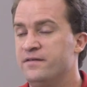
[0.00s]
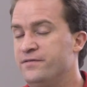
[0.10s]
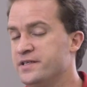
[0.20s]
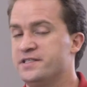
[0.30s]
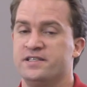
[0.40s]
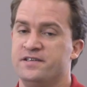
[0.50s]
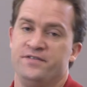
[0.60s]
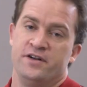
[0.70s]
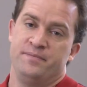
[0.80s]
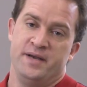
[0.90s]
for instance, if
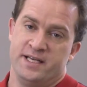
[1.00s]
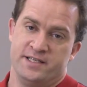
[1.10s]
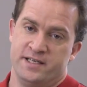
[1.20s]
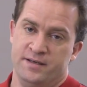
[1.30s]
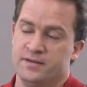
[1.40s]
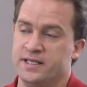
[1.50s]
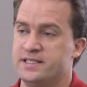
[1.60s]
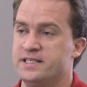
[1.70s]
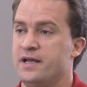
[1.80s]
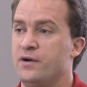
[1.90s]
you're a painter,
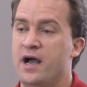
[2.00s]
let's say,